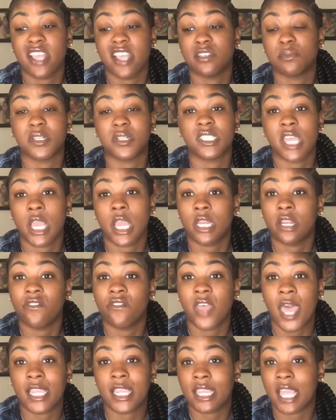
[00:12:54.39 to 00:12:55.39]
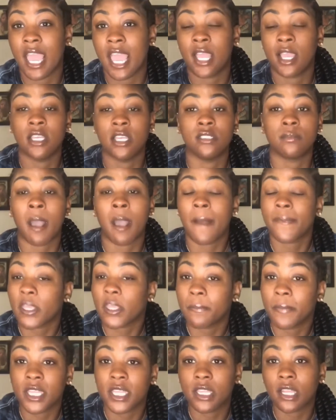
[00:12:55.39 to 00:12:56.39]
He's protective like that. He's popped
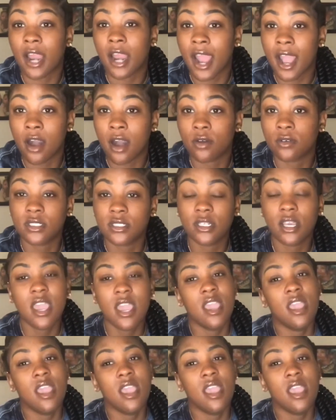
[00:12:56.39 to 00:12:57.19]
up at their house.